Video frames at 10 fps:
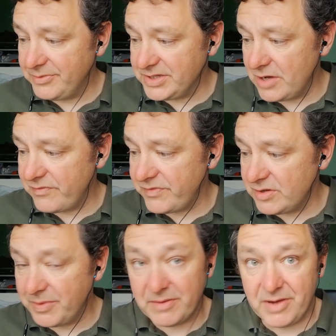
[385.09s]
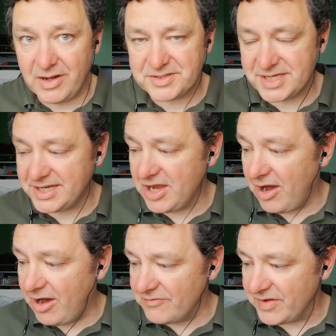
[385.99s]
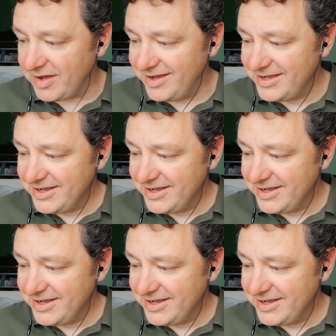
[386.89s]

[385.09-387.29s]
with an overview by Martin Carver,